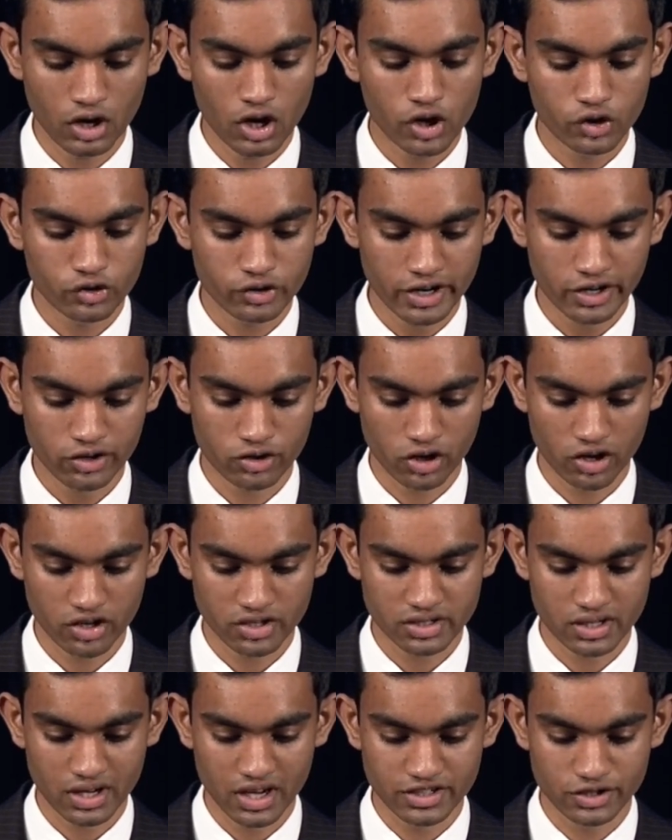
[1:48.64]
Greg
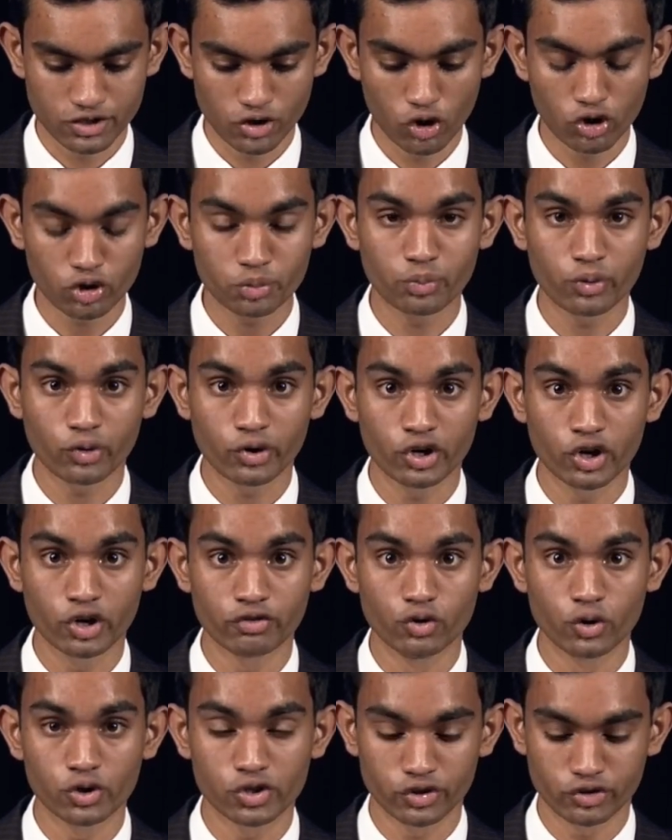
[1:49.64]
Cross is an old boy of
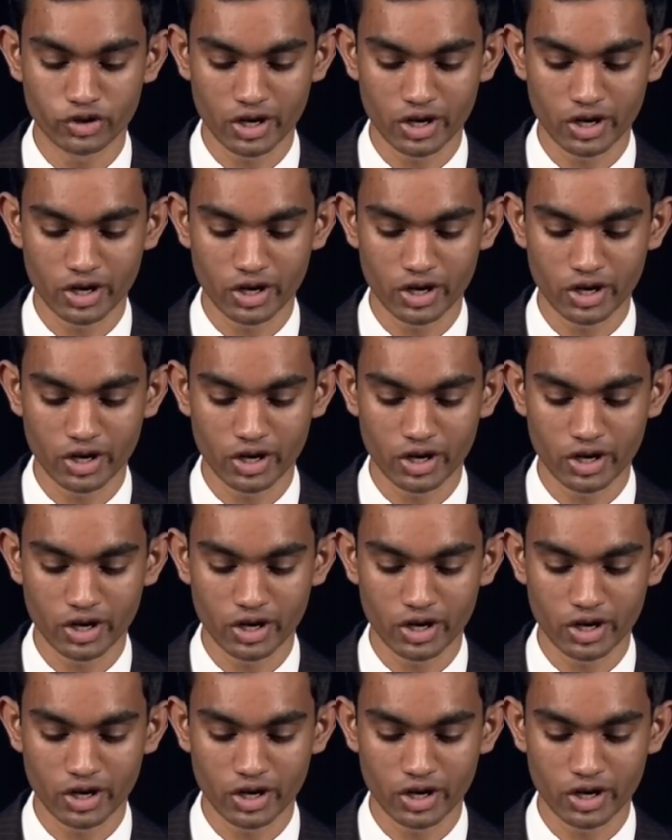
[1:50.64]
Auckland